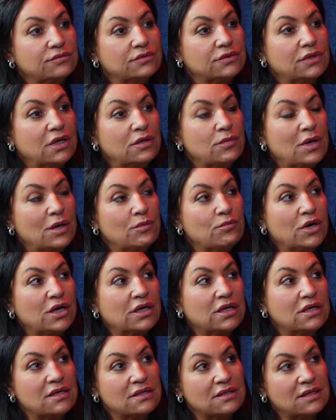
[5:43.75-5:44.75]
I'm
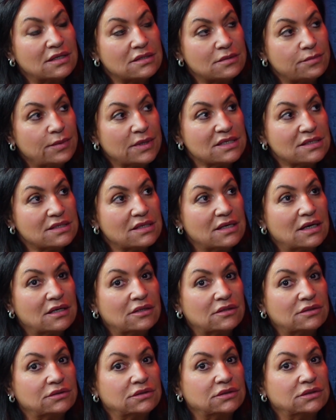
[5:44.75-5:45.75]
working in that space
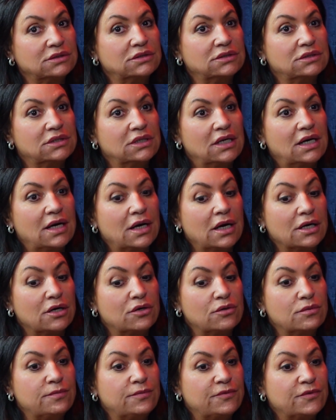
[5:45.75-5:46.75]
now. I
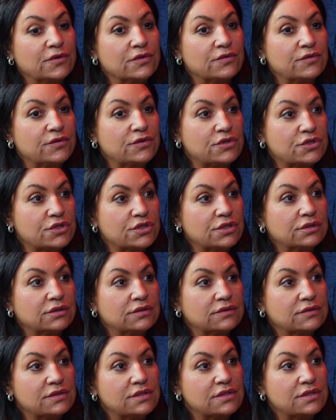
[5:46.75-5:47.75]
hope for the future.
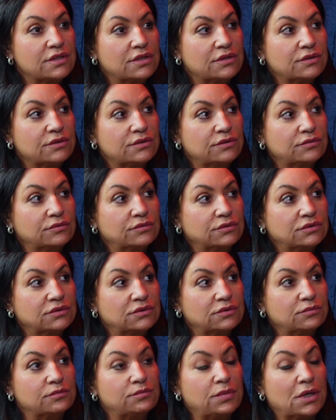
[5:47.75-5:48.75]
So
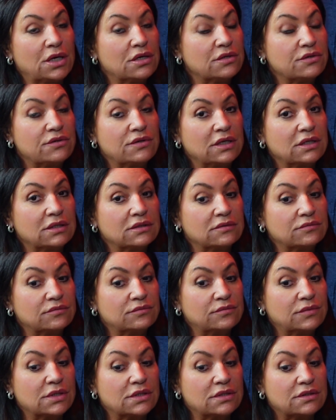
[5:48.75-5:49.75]
I'm partnering
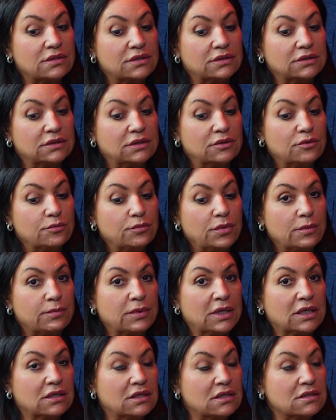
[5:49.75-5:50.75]
with people
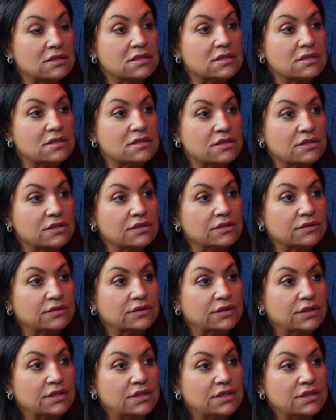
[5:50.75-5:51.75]
in London
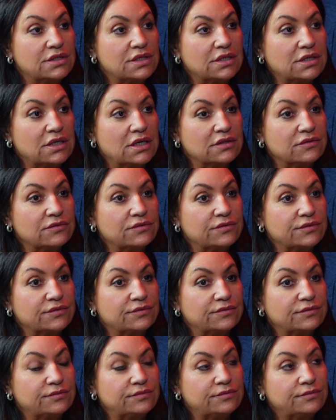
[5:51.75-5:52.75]
to kind of
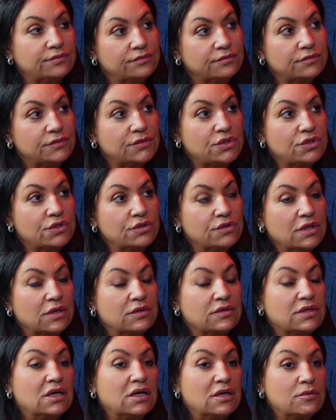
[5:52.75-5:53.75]
do.
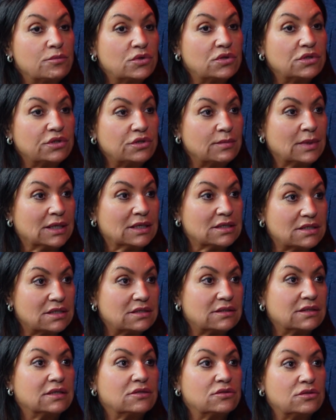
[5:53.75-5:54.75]
I'm all
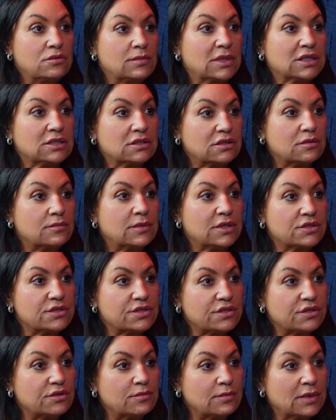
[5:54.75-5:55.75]
humanitarian. All my documentaries
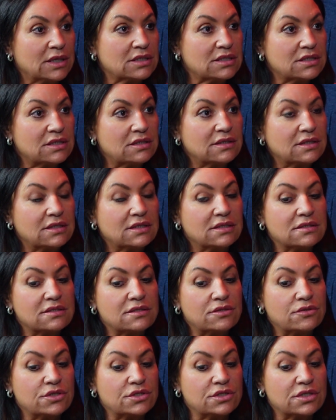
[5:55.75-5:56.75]
are humanitarian and
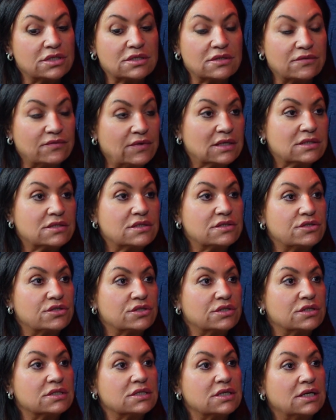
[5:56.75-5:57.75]
social disadvantage,
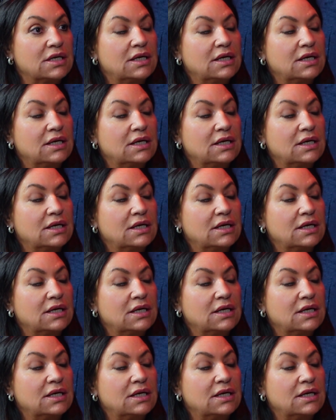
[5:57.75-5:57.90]
and